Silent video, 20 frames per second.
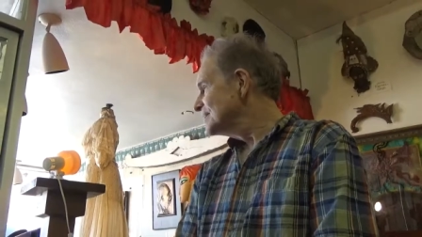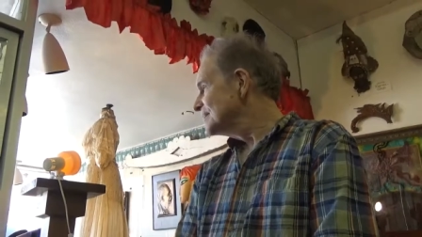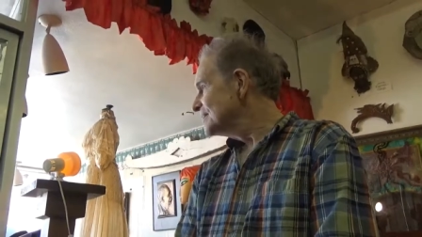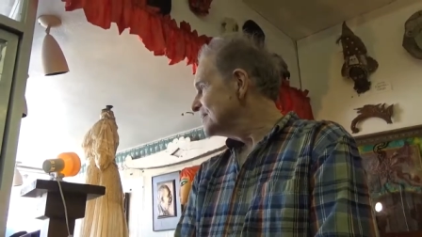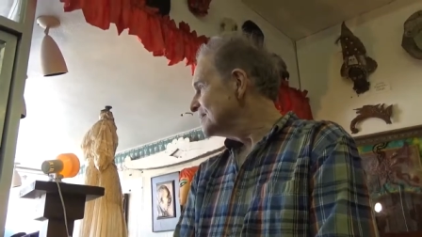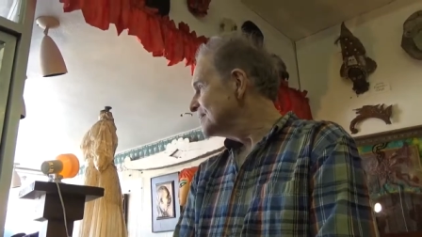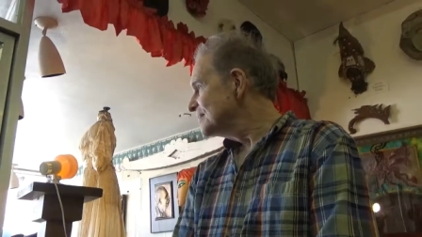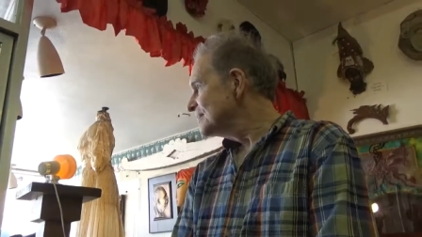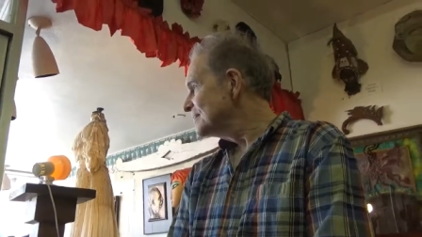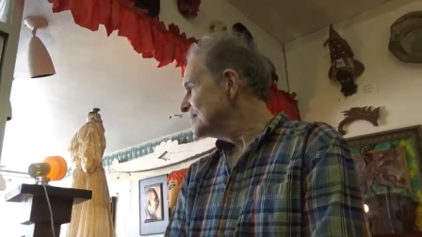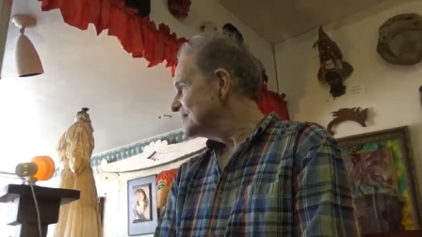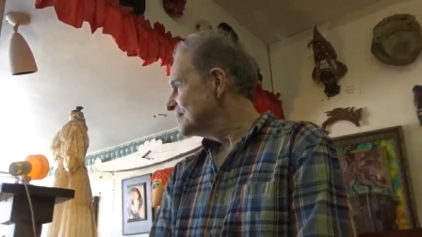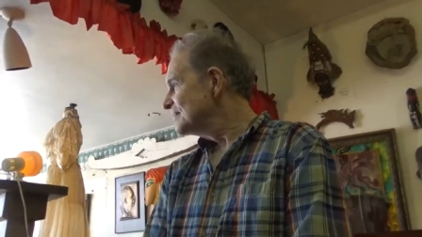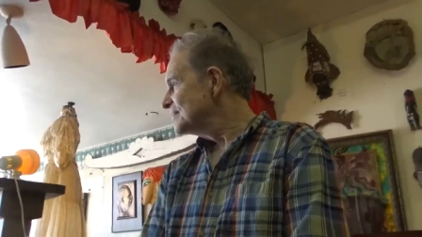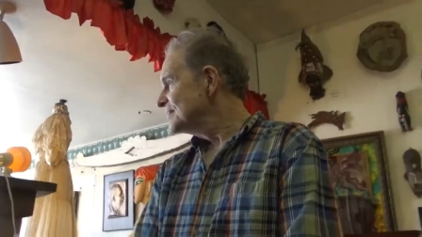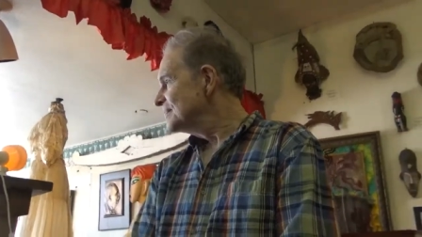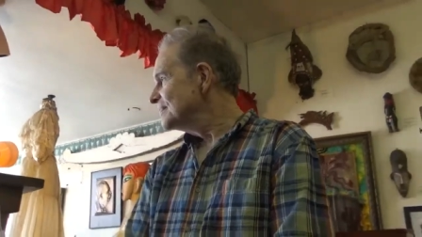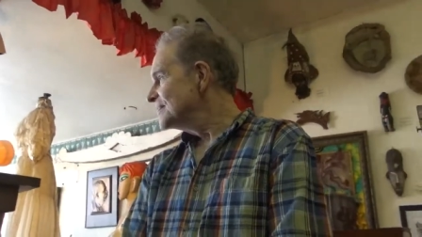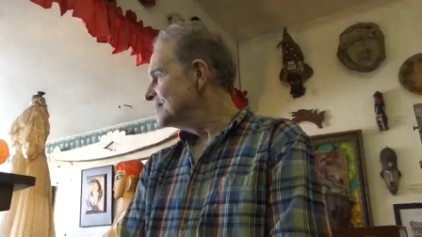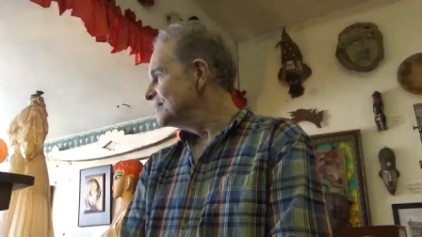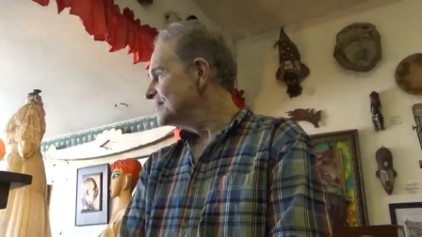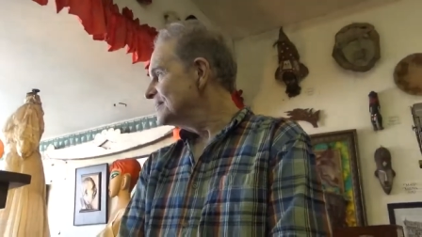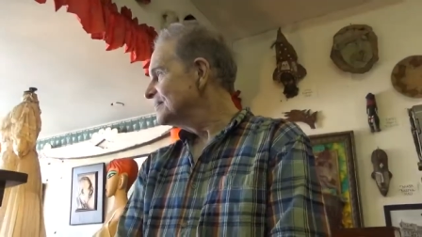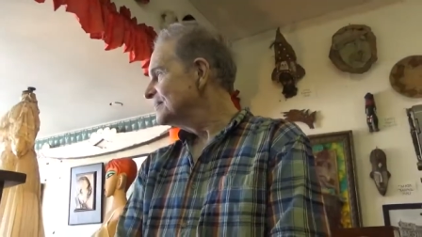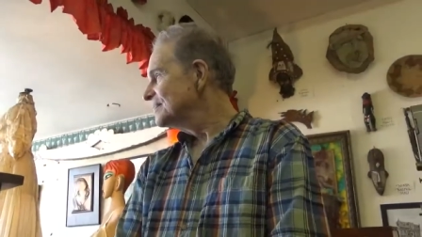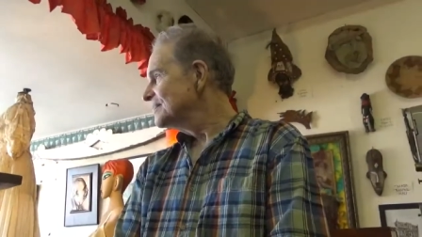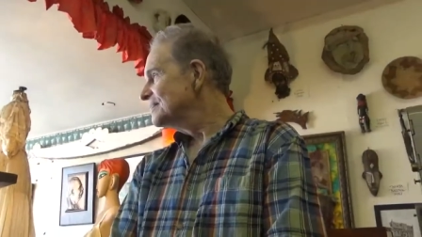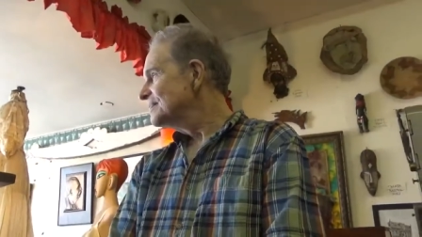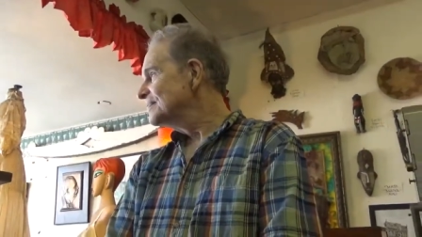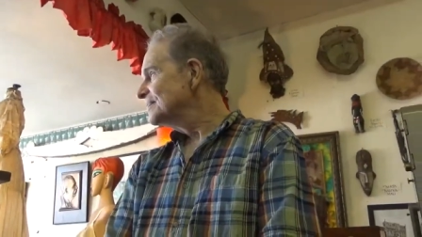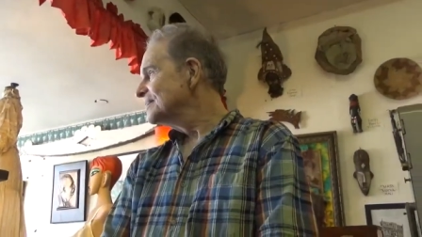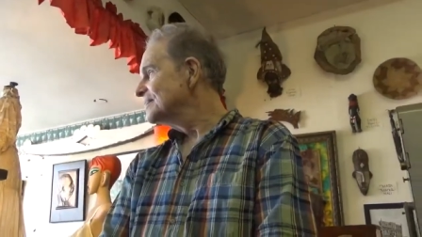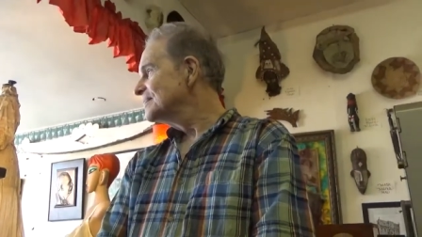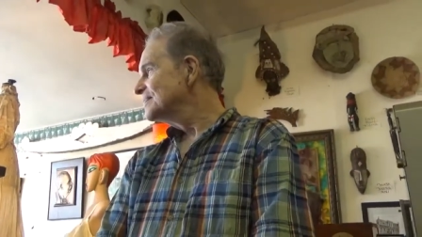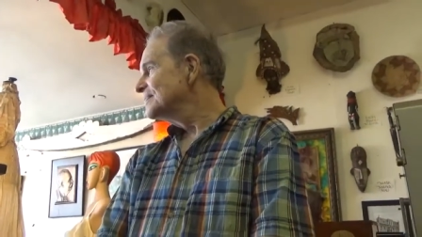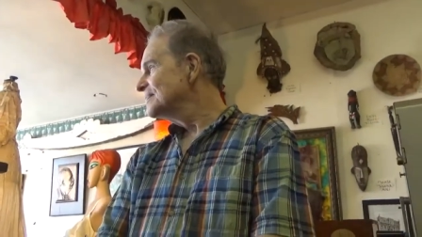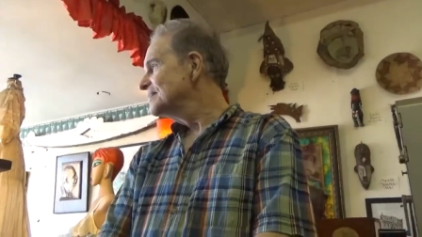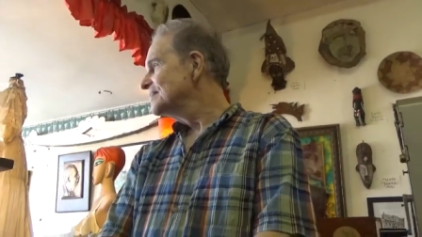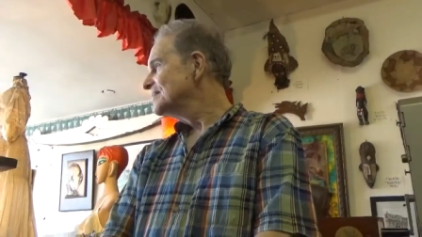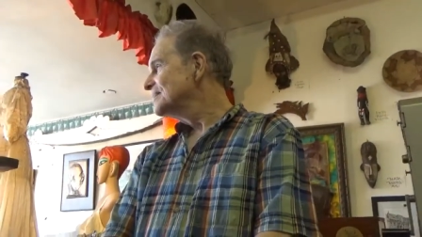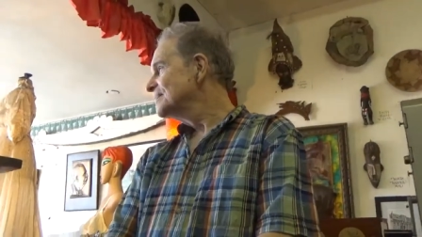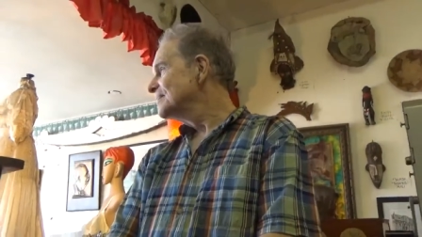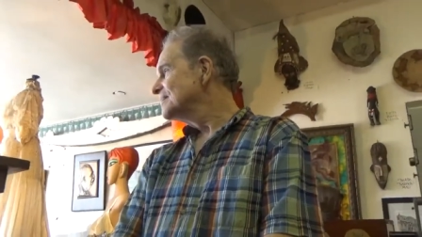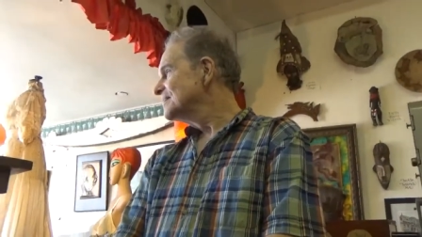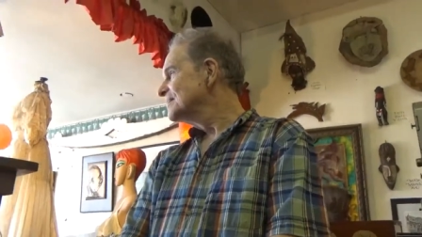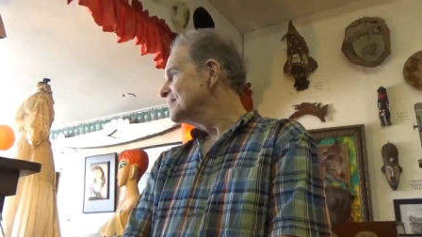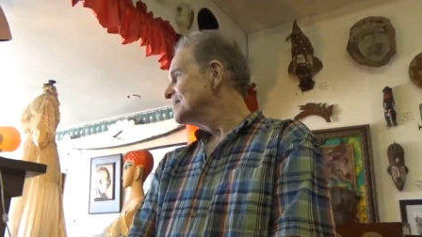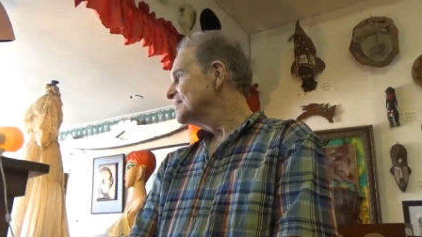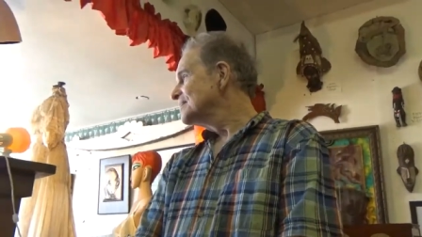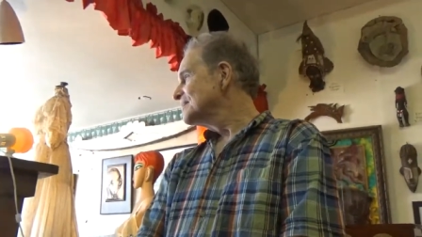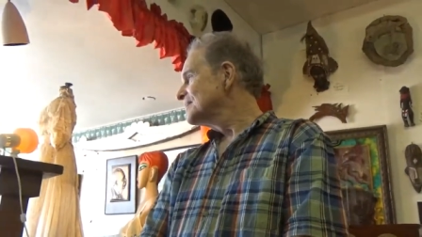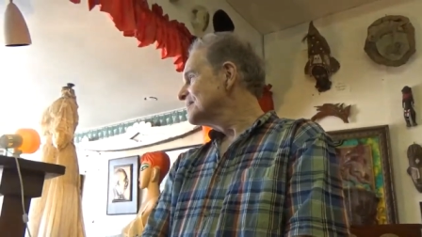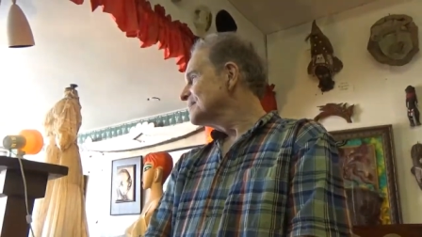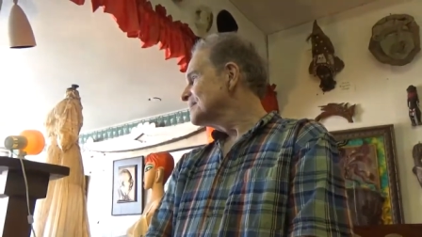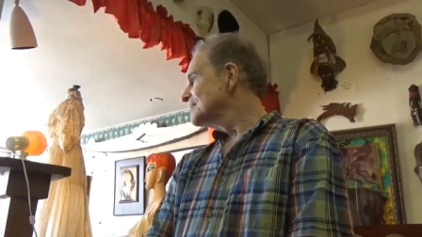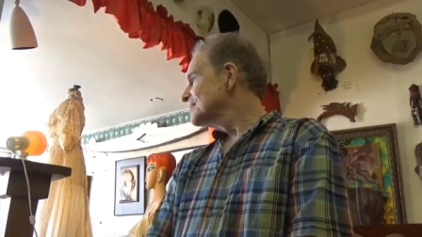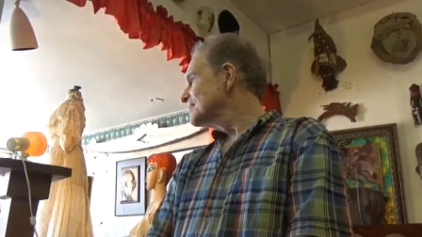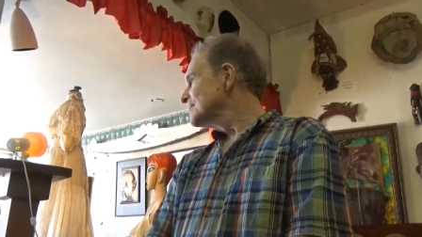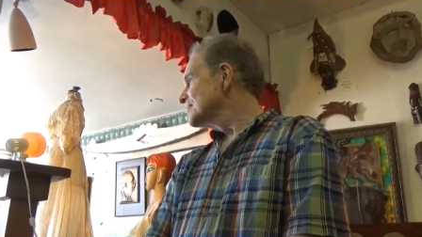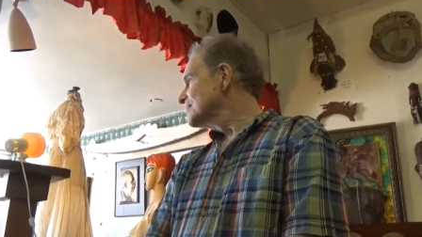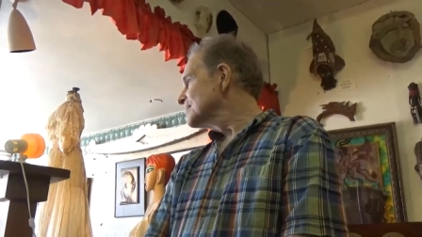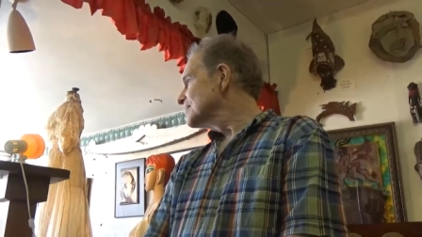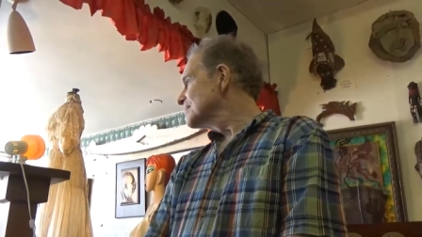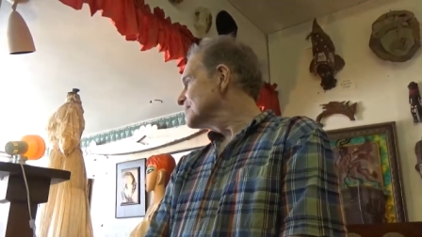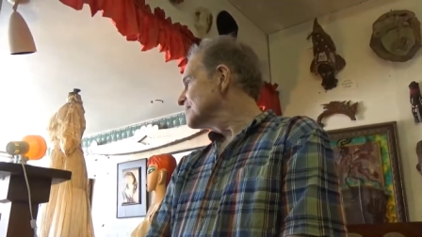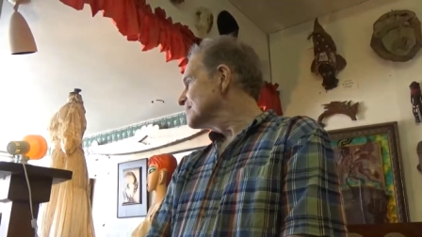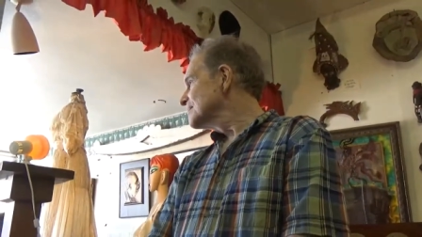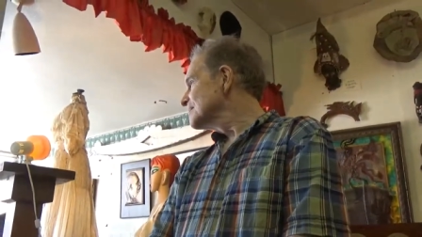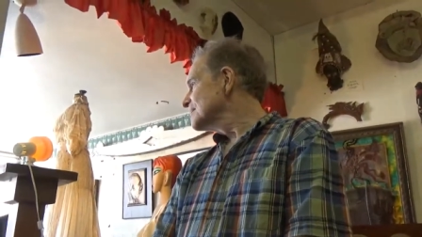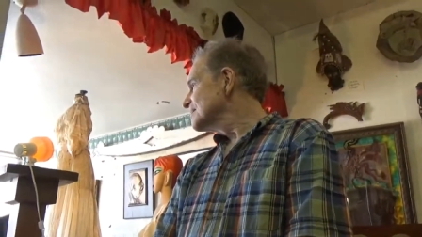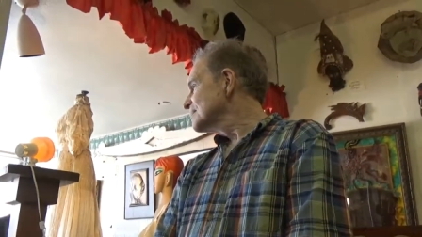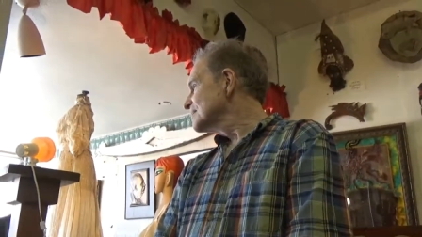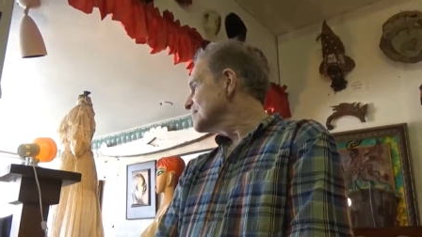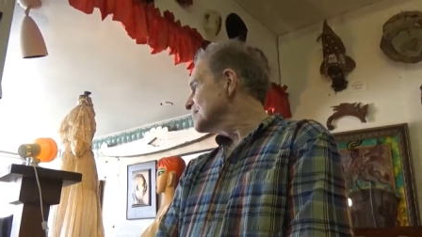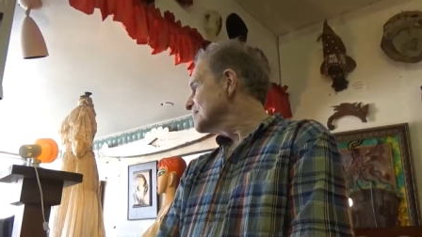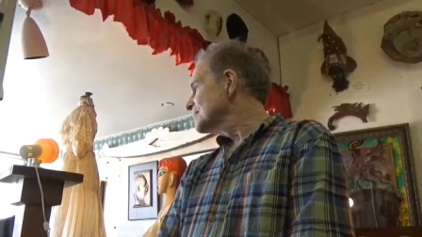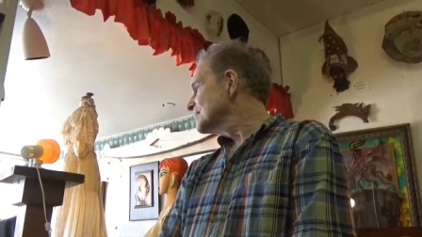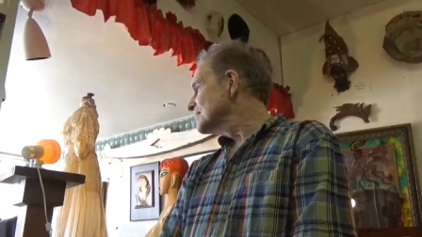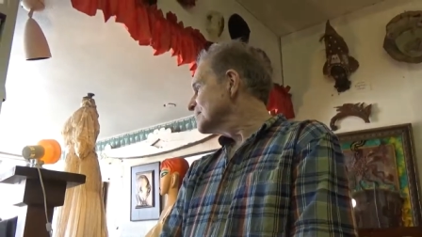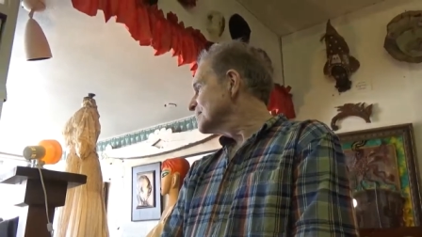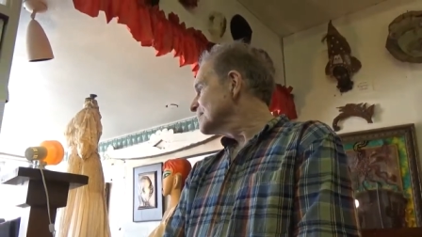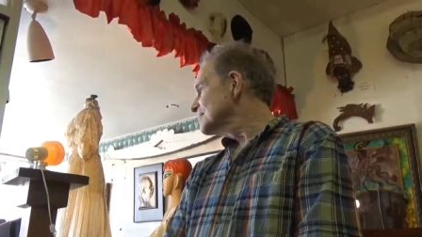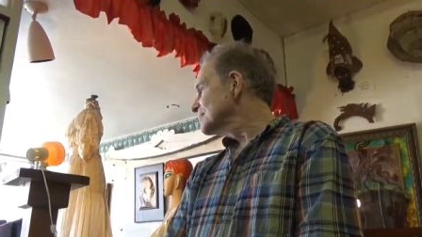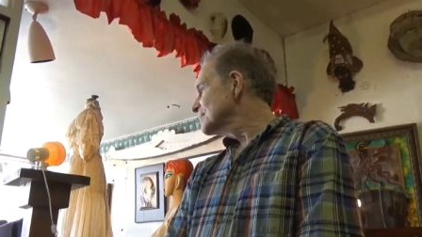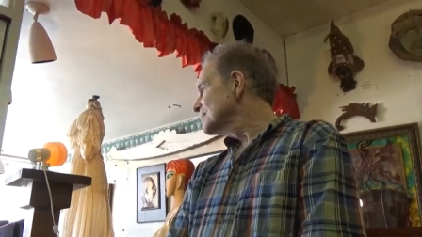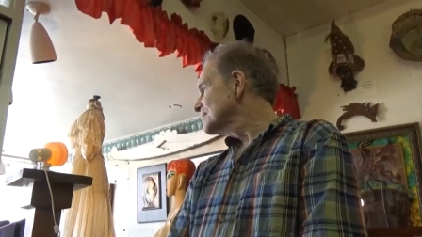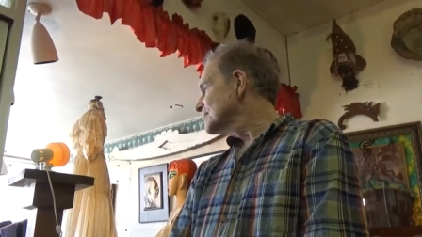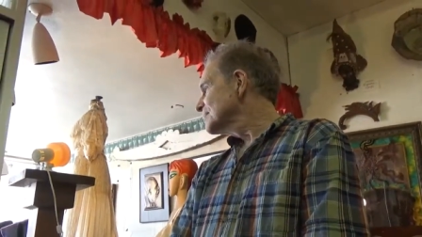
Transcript: haven't come a contract with anything like that, but, you know,